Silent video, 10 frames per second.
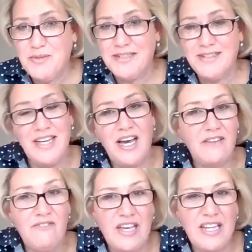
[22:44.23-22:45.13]
and
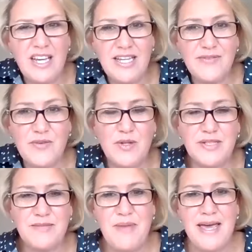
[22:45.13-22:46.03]
I feel like I've
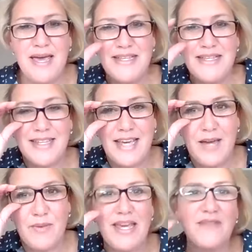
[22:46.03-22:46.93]
got babies
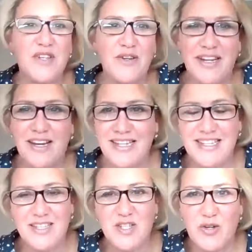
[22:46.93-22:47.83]
again, where you have to go and hide
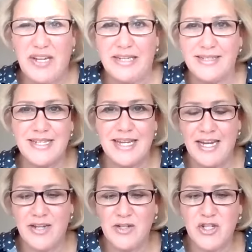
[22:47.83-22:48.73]
in the toilet to
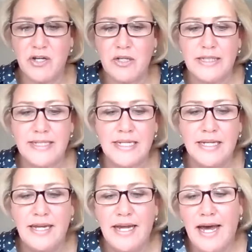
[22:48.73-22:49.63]
eat your chocolate.
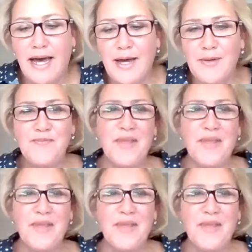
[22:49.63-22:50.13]
Um,